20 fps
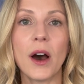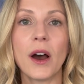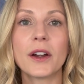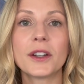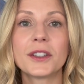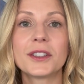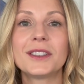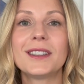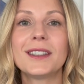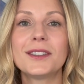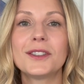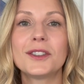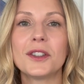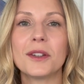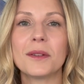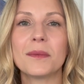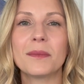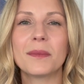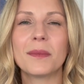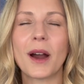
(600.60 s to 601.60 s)
Our
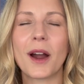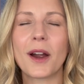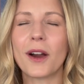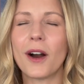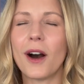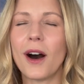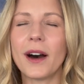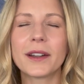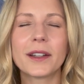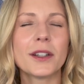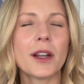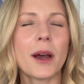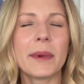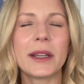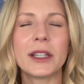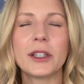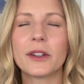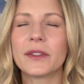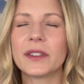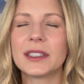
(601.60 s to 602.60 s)
system, our autonomic
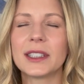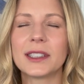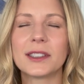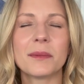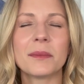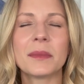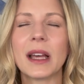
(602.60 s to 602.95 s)
nervous system